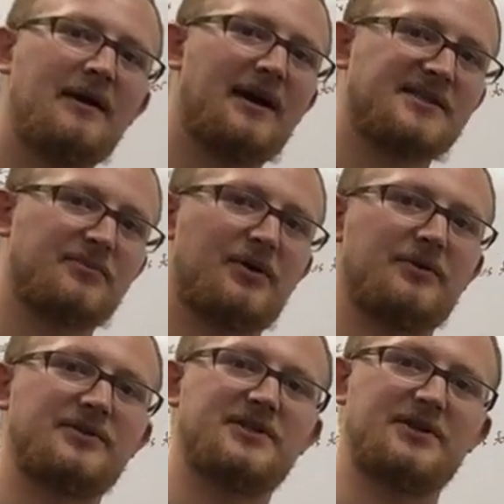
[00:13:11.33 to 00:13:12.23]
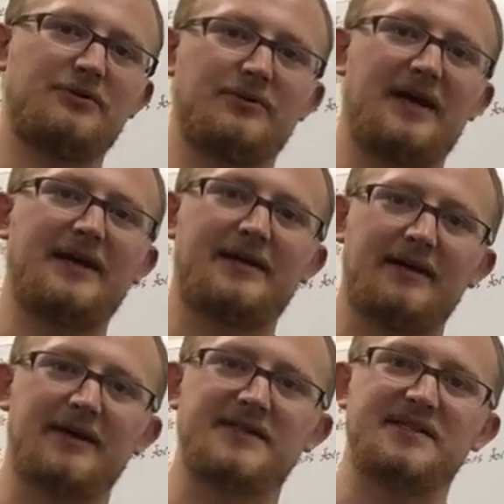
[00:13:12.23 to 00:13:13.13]
as opposed to like
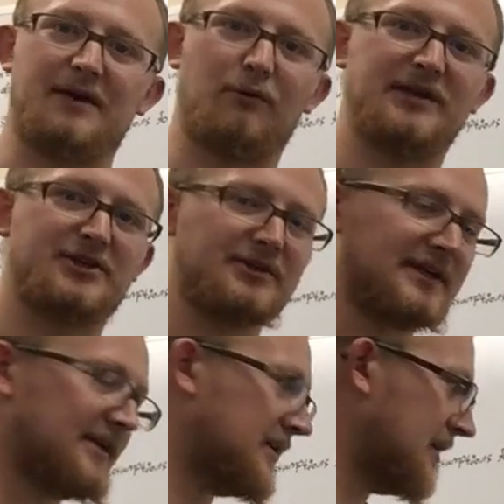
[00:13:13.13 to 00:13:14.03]
sequentially,